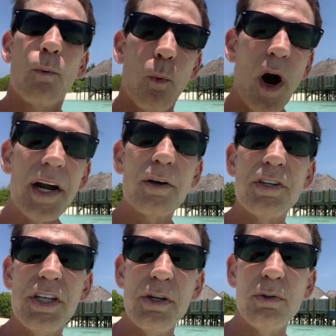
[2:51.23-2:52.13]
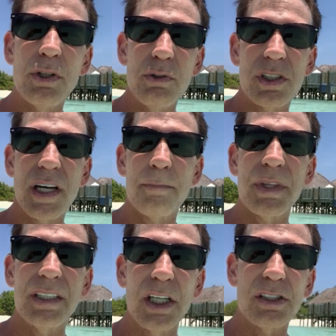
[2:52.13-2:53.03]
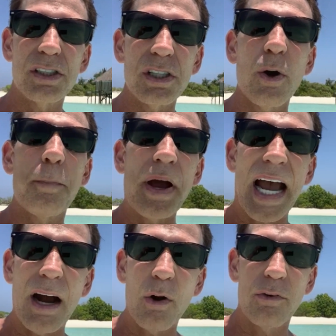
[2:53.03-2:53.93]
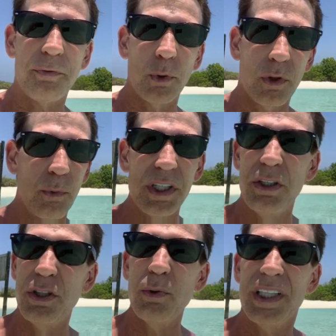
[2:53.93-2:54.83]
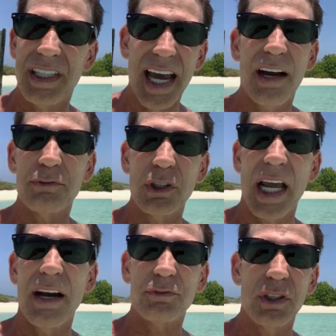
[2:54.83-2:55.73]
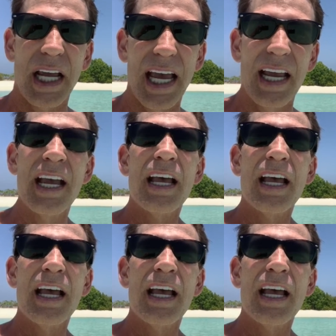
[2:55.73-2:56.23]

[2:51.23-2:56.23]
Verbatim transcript: Why don't you do something that's so powerful that when you do it day after day after day,